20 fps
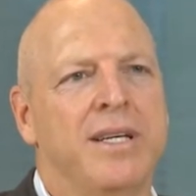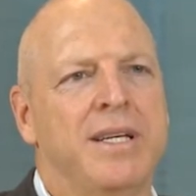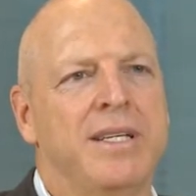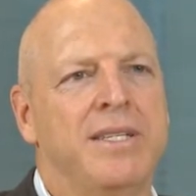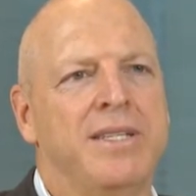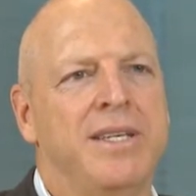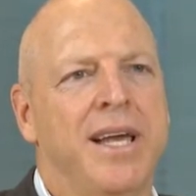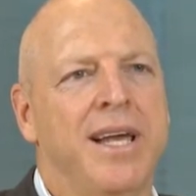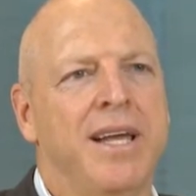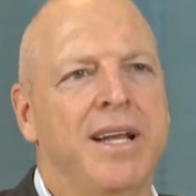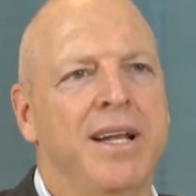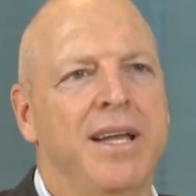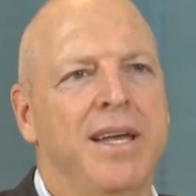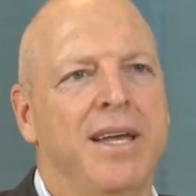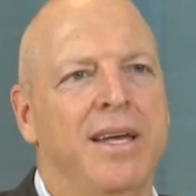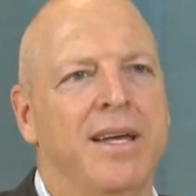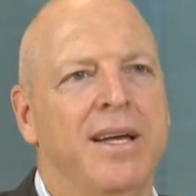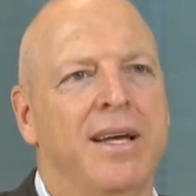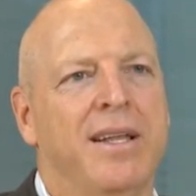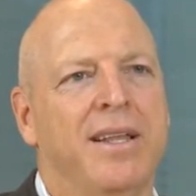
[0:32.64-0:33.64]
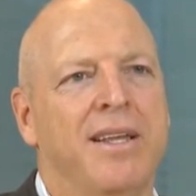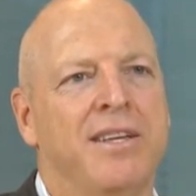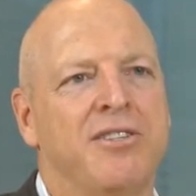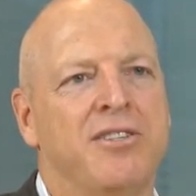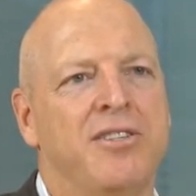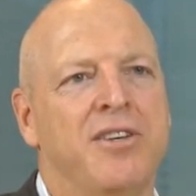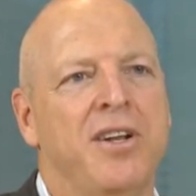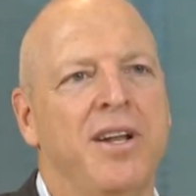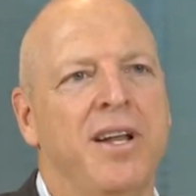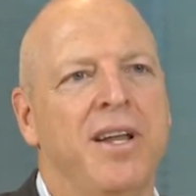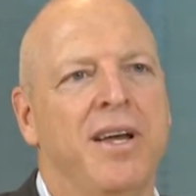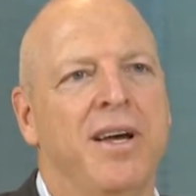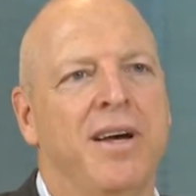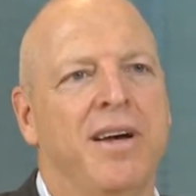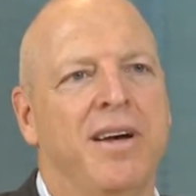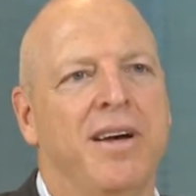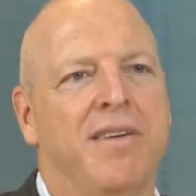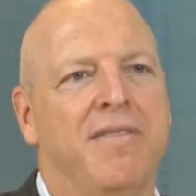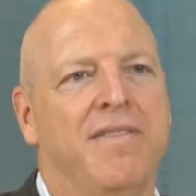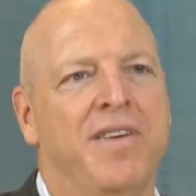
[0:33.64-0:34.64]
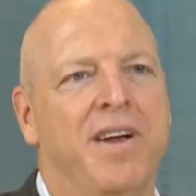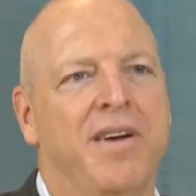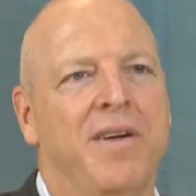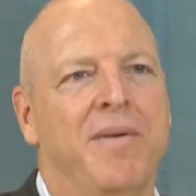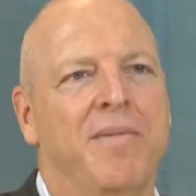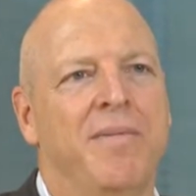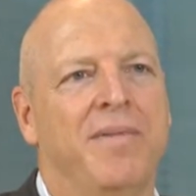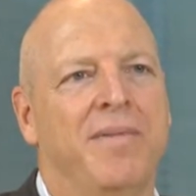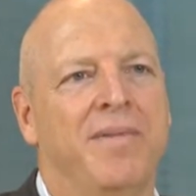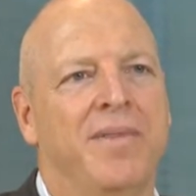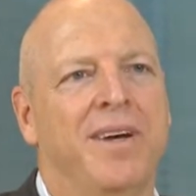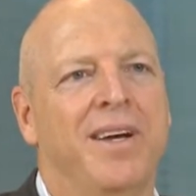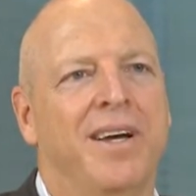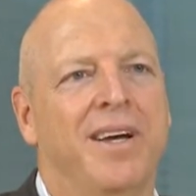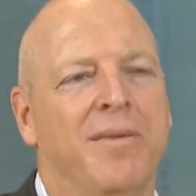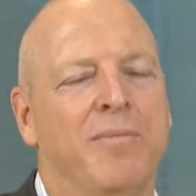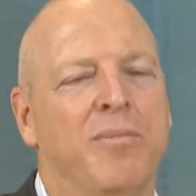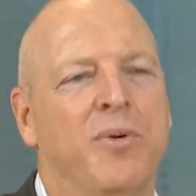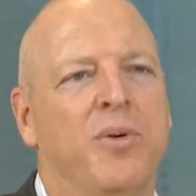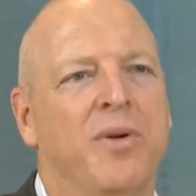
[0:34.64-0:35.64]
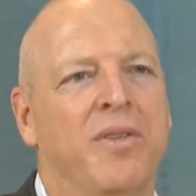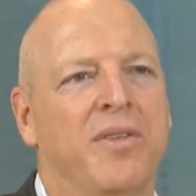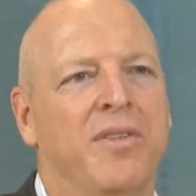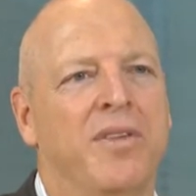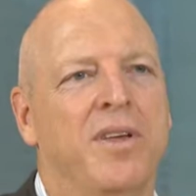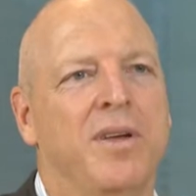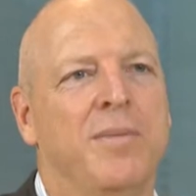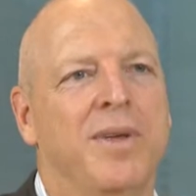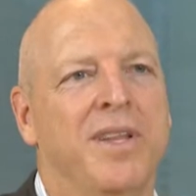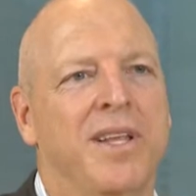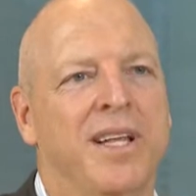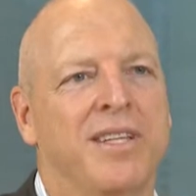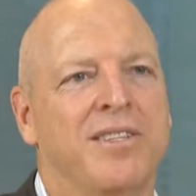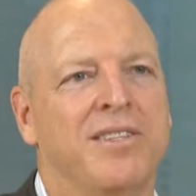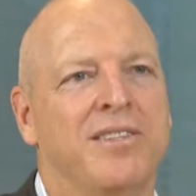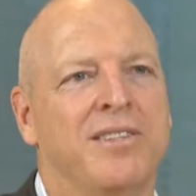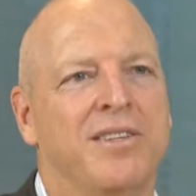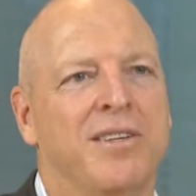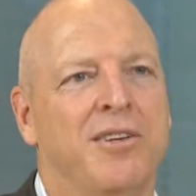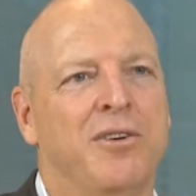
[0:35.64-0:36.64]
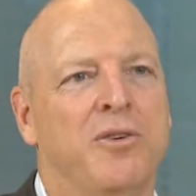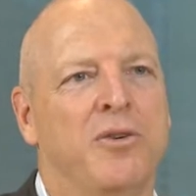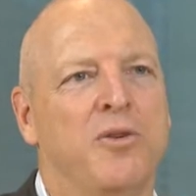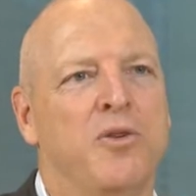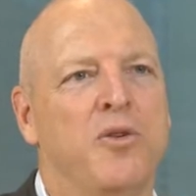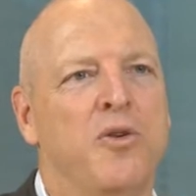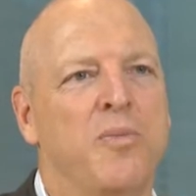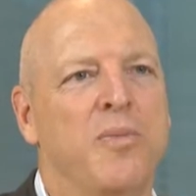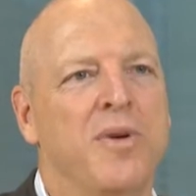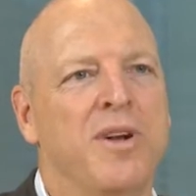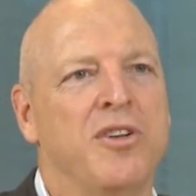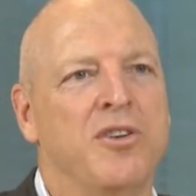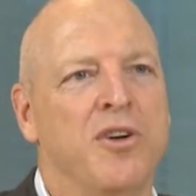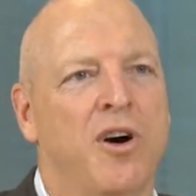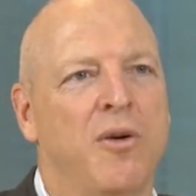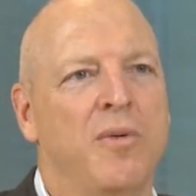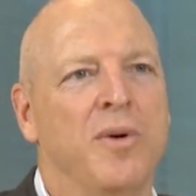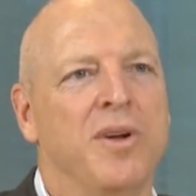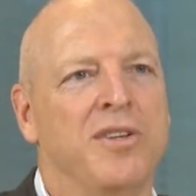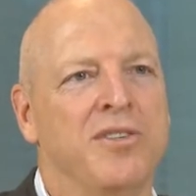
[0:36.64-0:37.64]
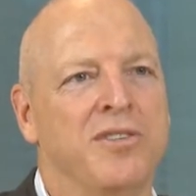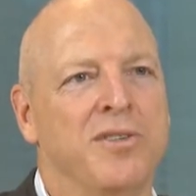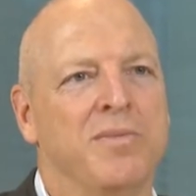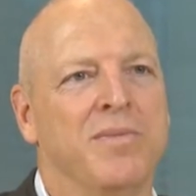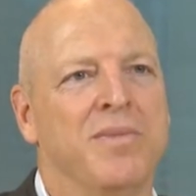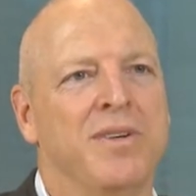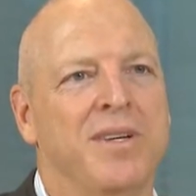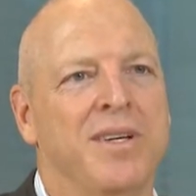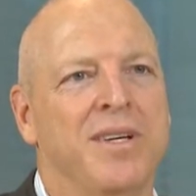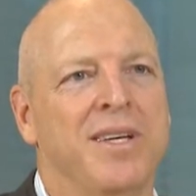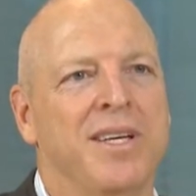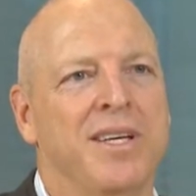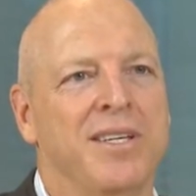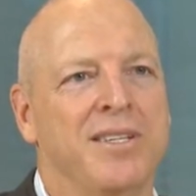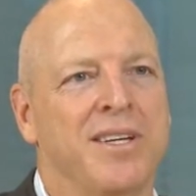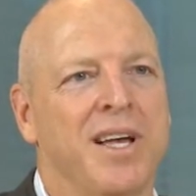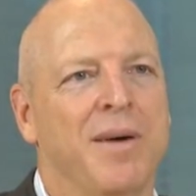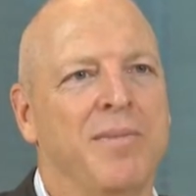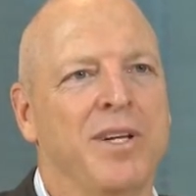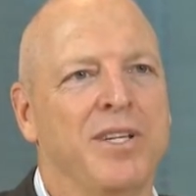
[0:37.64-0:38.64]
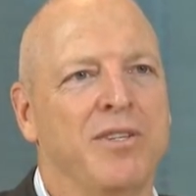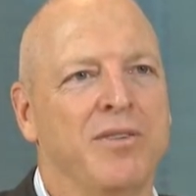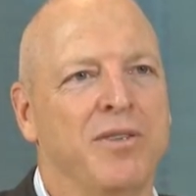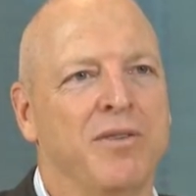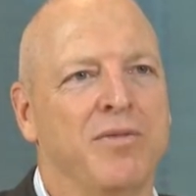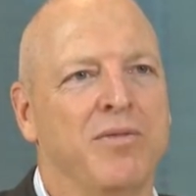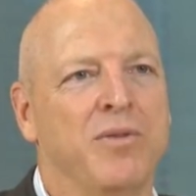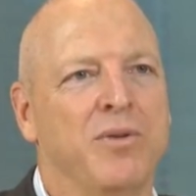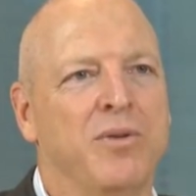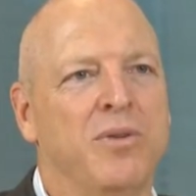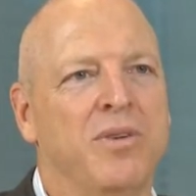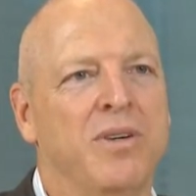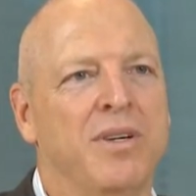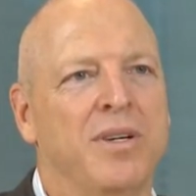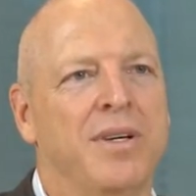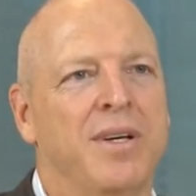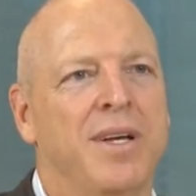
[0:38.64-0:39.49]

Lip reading: Secondly, there's certainly a very important theme, and that's your corporate Darwinism is coming to the fore.